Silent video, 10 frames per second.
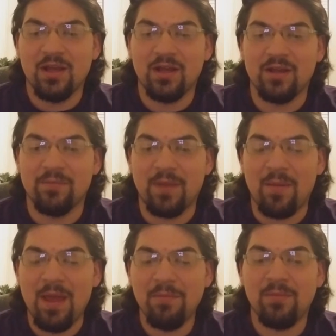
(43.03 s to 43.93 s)

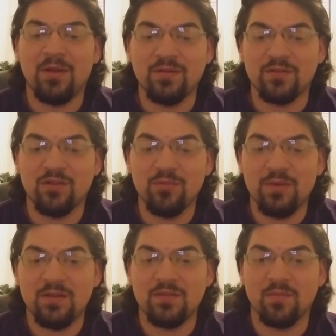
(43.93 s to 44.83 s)
I'm happy because it showed
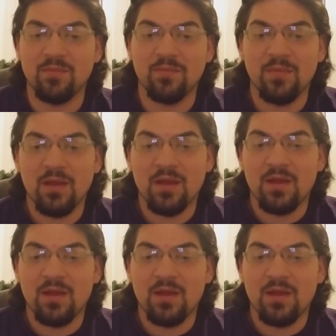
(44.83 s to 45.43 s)
me some